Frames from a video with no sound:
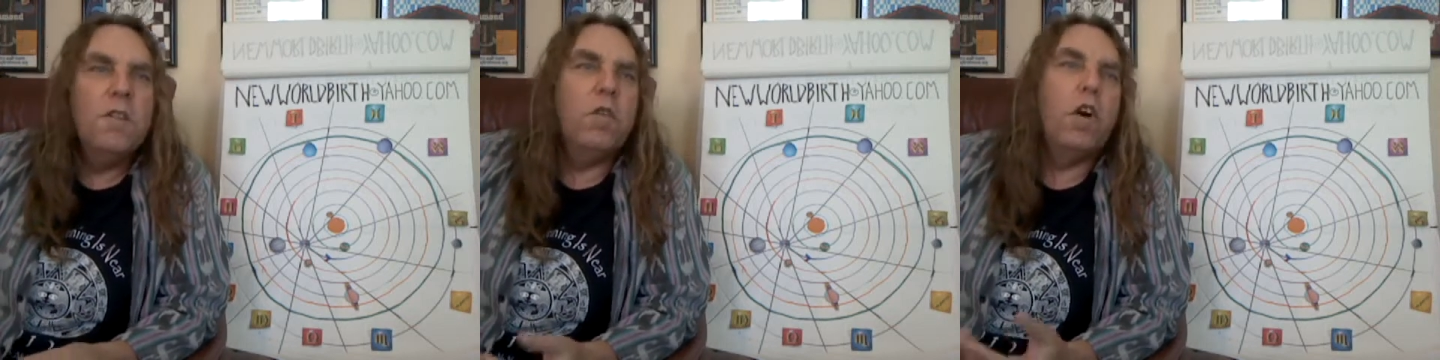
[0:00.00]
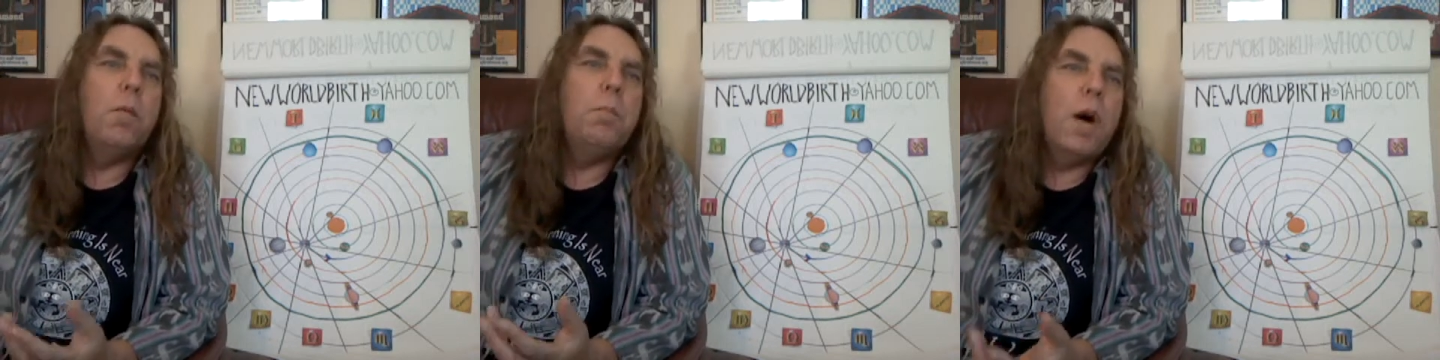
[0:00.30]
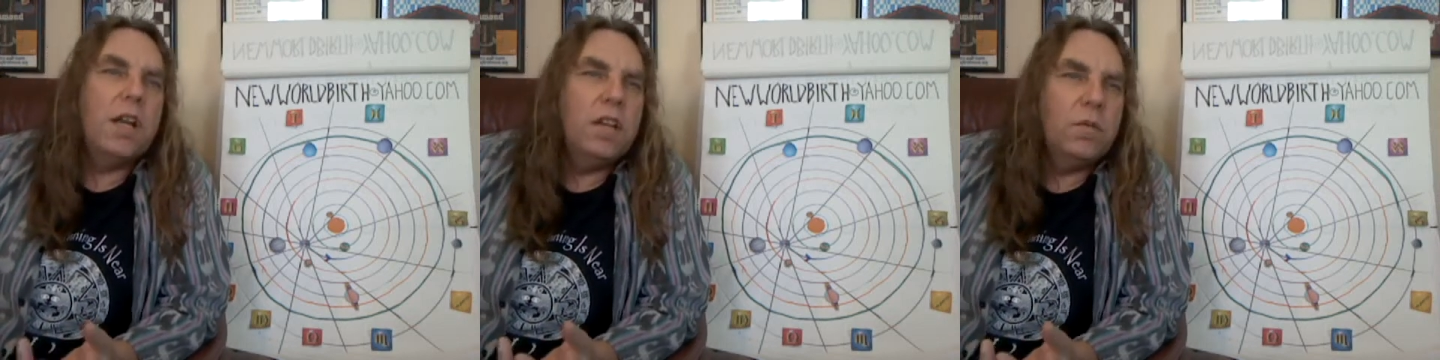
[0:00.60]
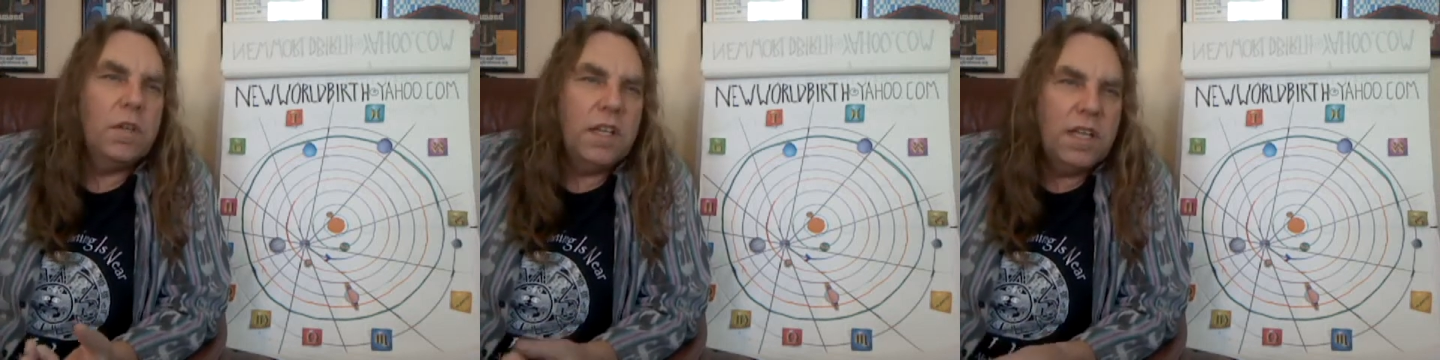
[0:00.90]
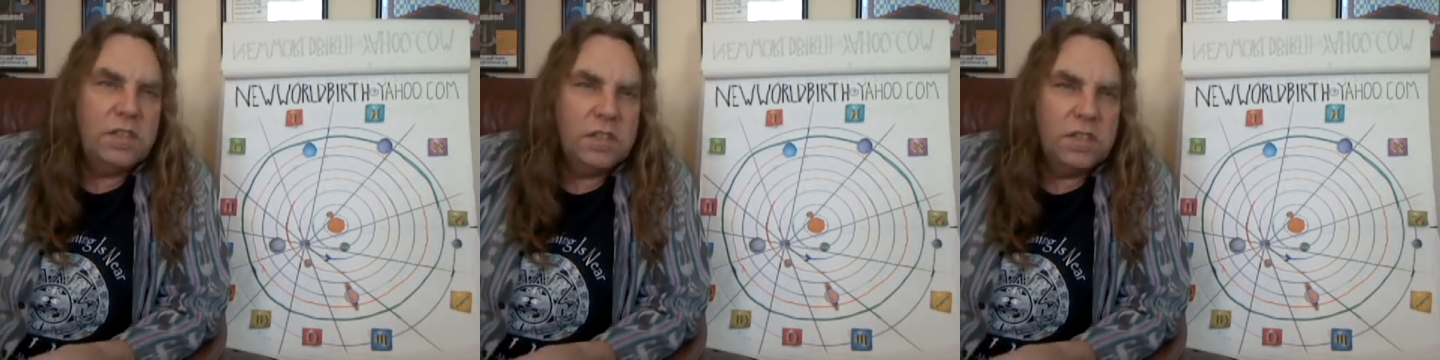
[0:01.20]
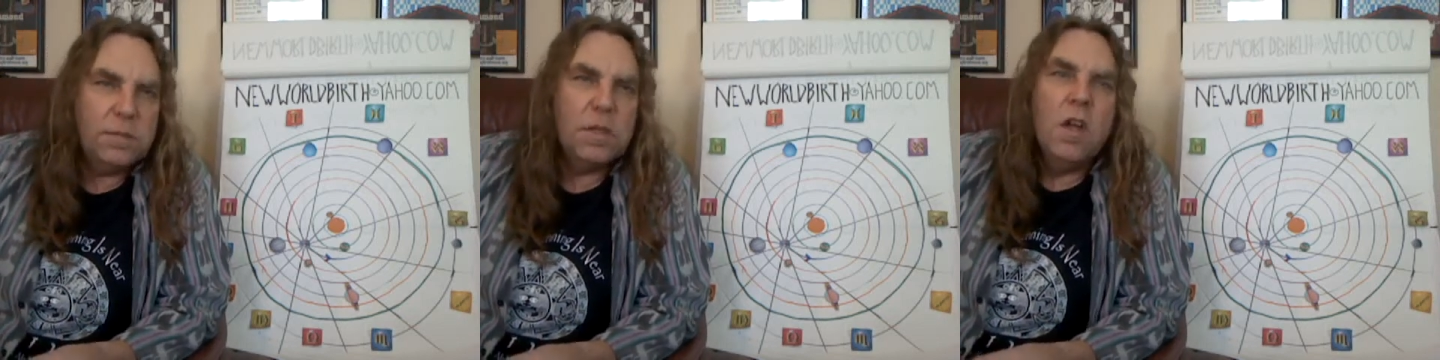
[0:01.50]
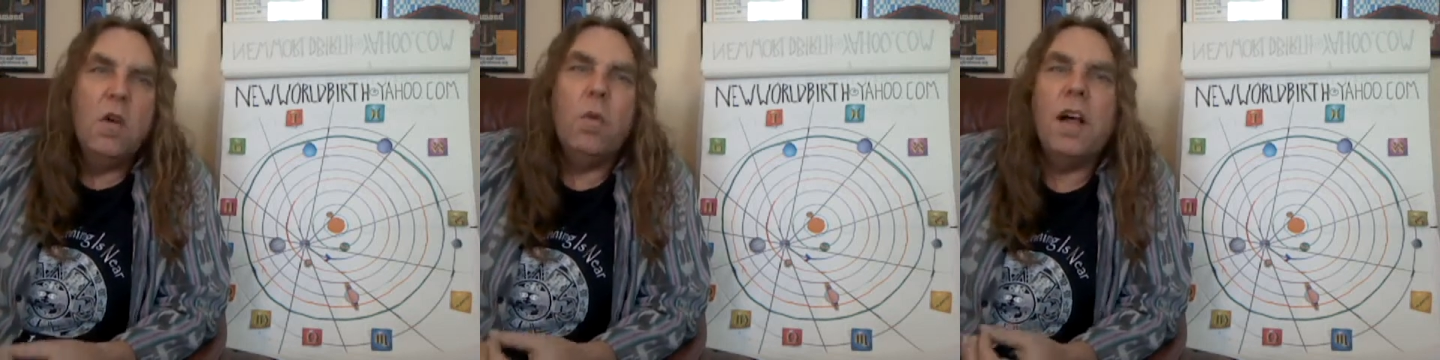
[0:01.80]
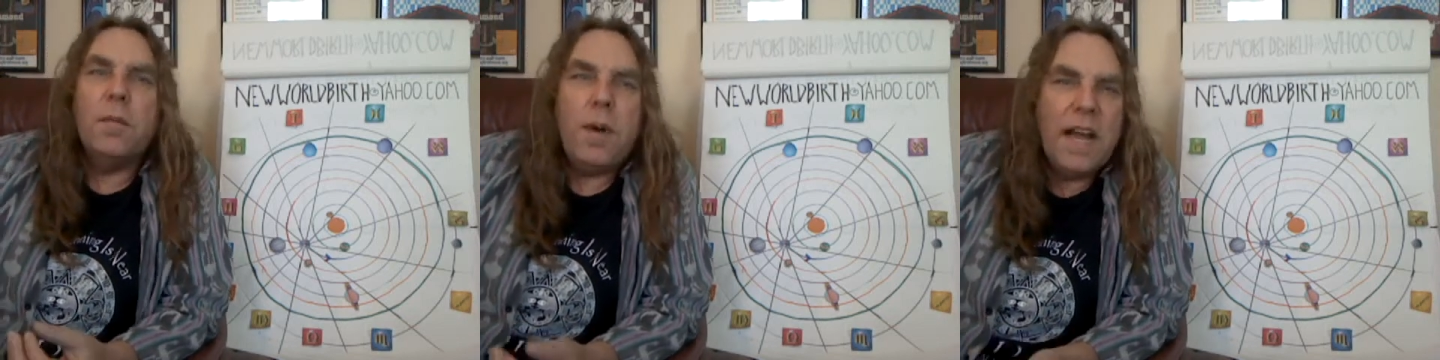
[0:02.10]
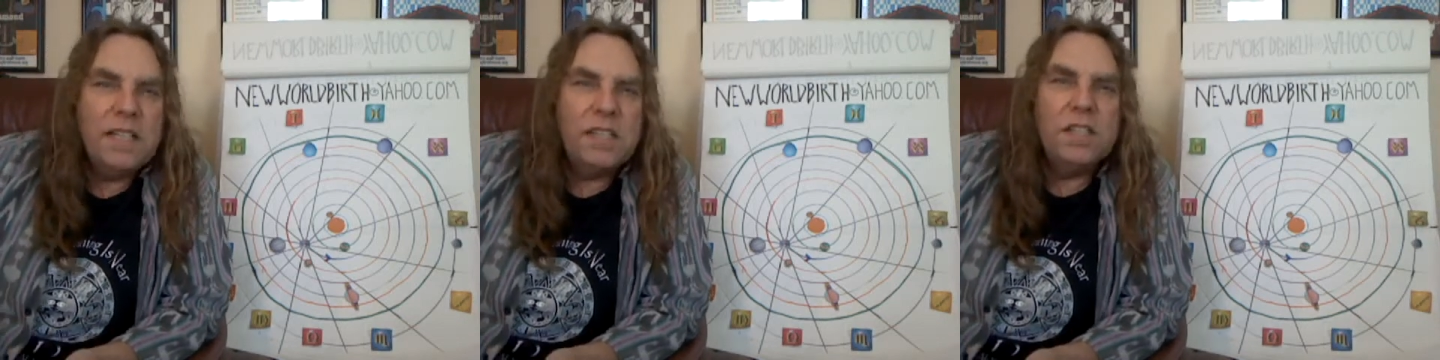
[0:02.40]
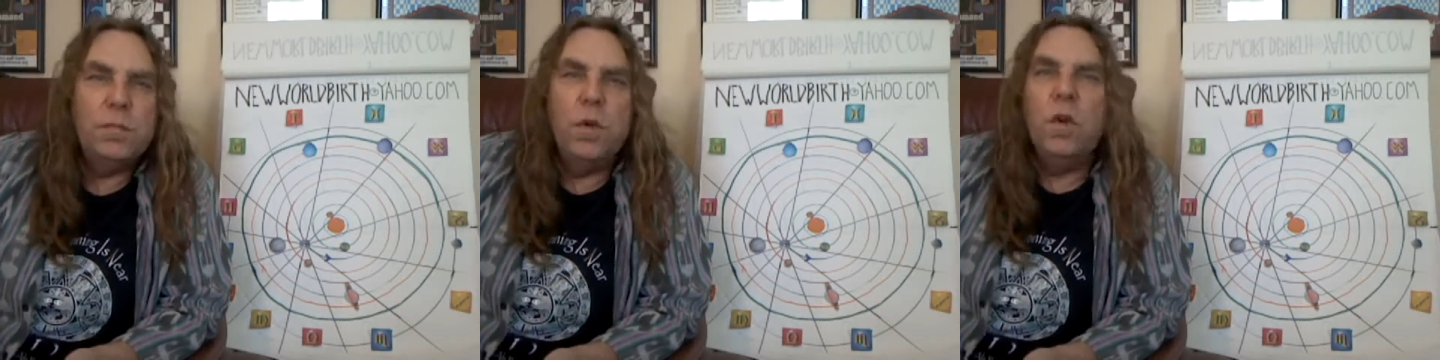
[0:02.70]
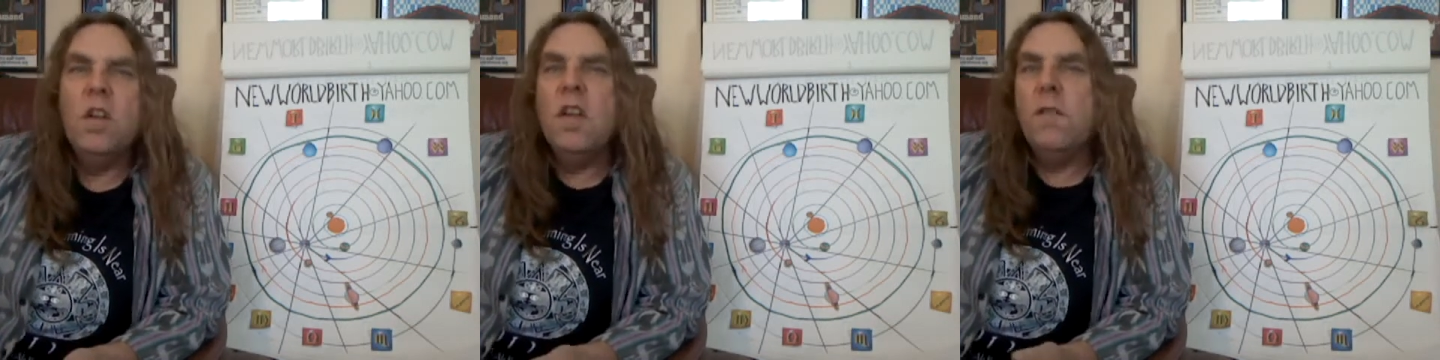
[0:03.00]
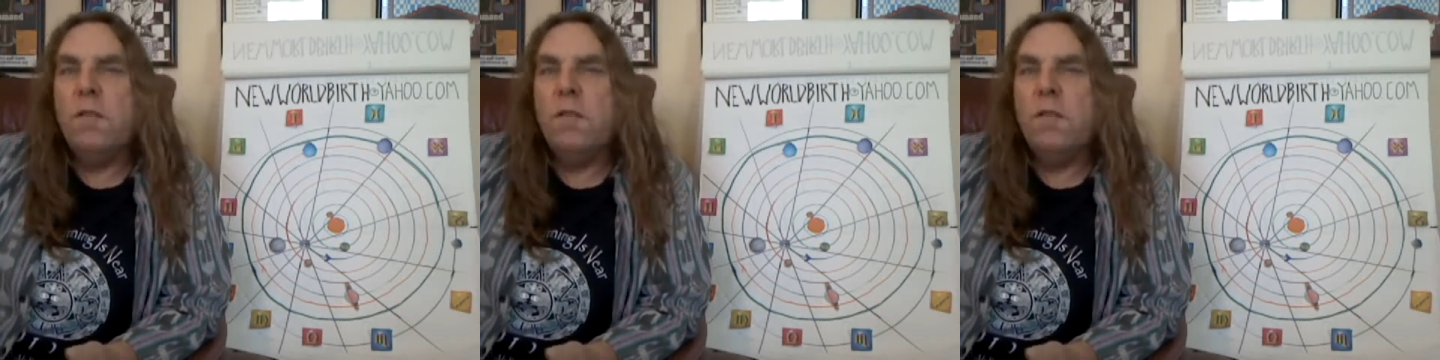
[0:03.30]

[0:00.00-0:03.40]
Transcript: for abundant relationships, while the Pisces moon